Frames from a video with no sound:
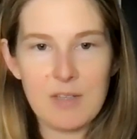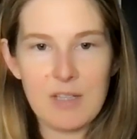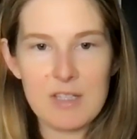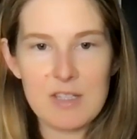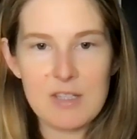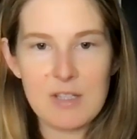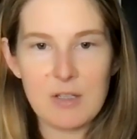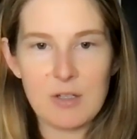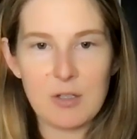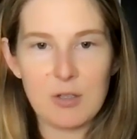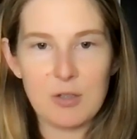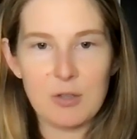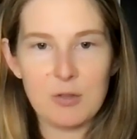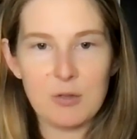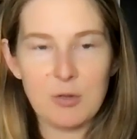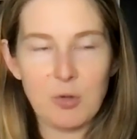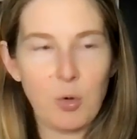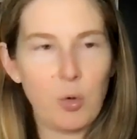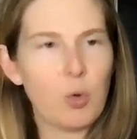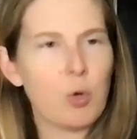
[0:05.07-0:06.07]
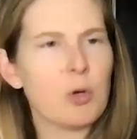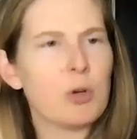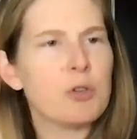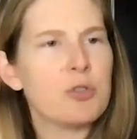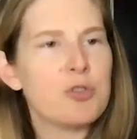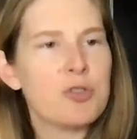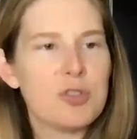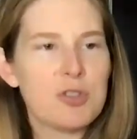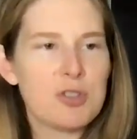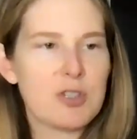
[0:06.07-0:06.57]
It's their
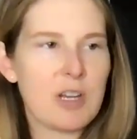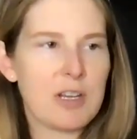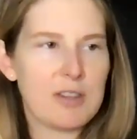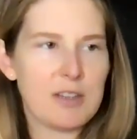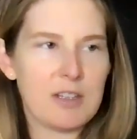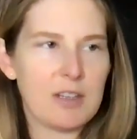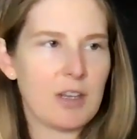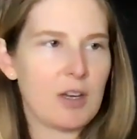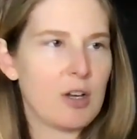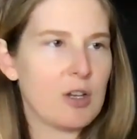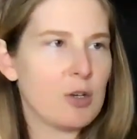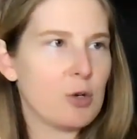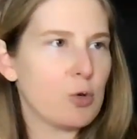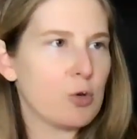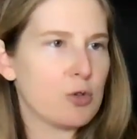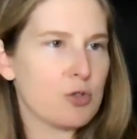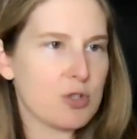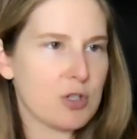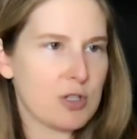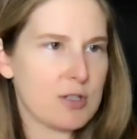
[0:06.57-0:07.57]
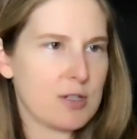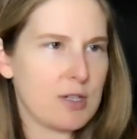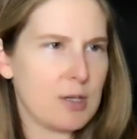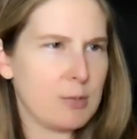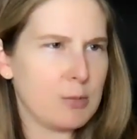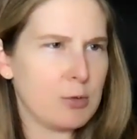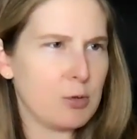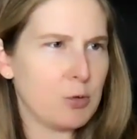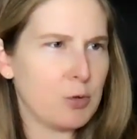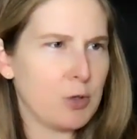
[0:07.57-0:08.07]
orange, I think they call it orange
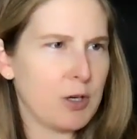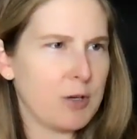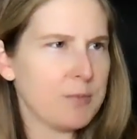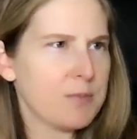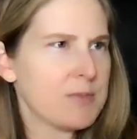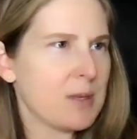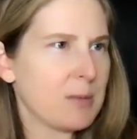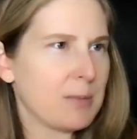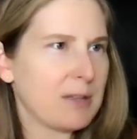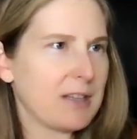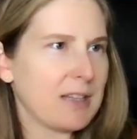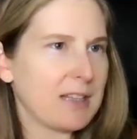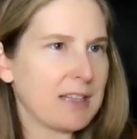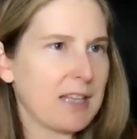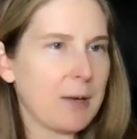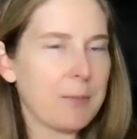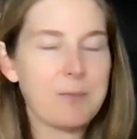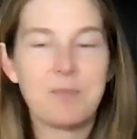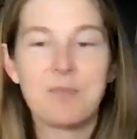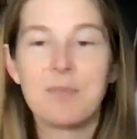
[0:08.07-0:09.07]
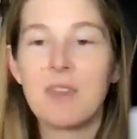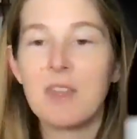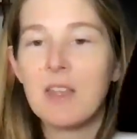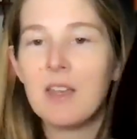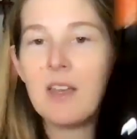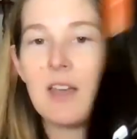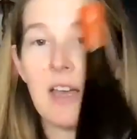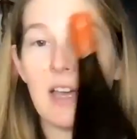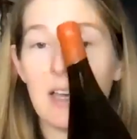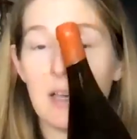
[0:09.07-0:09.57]
Extremadura, something like
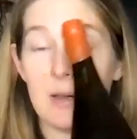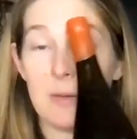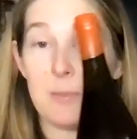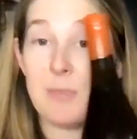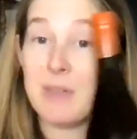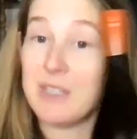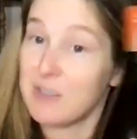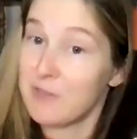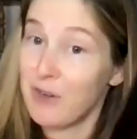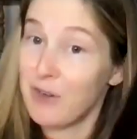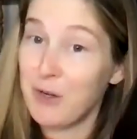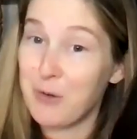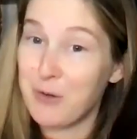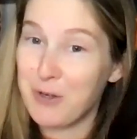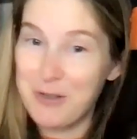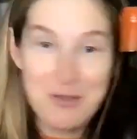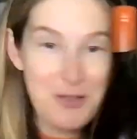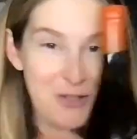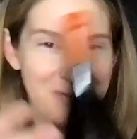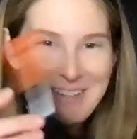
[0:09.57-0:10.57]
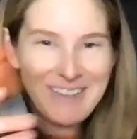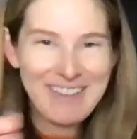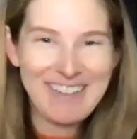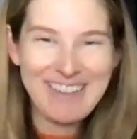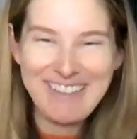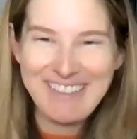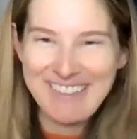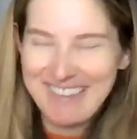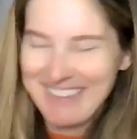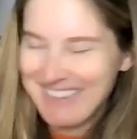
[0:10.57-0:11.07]
that. But it's very orange.
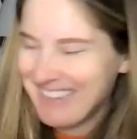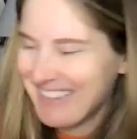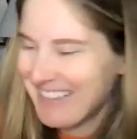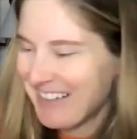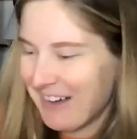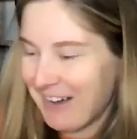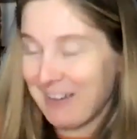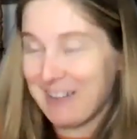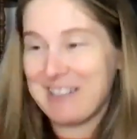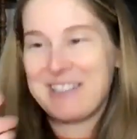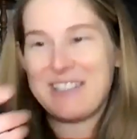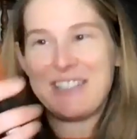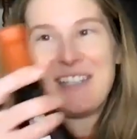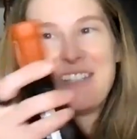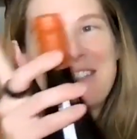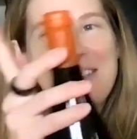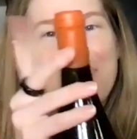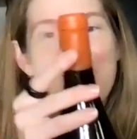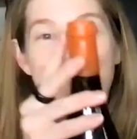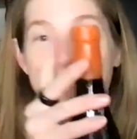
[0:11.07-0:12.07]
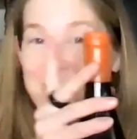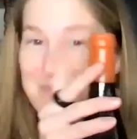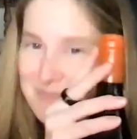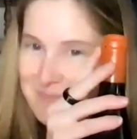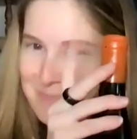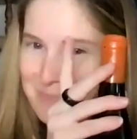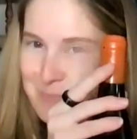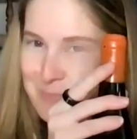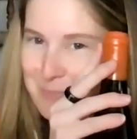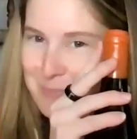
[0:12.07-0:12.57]
Honestly, it's
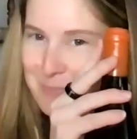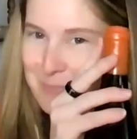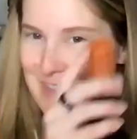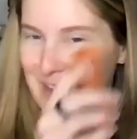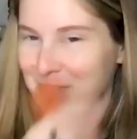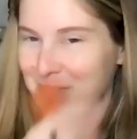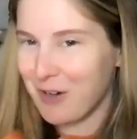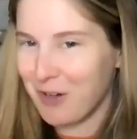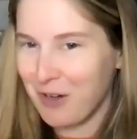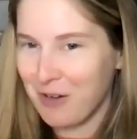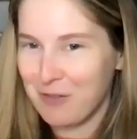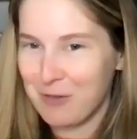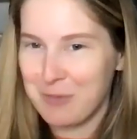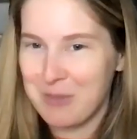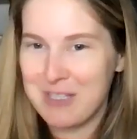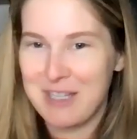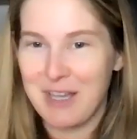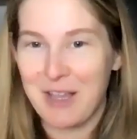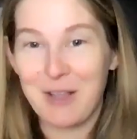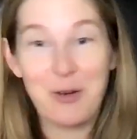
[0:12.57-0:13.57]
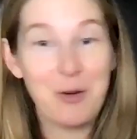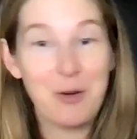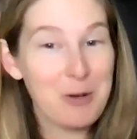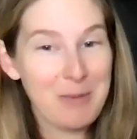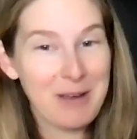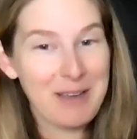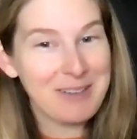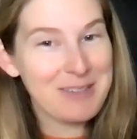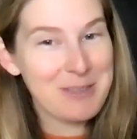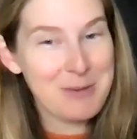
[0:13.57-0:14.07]
not that far off from this color or
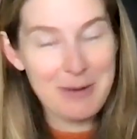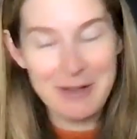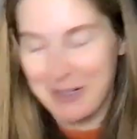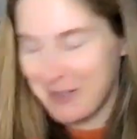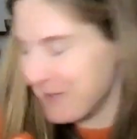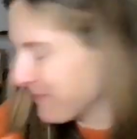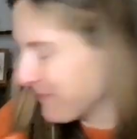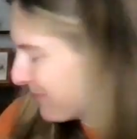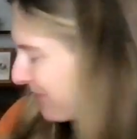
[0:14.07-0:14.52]
better.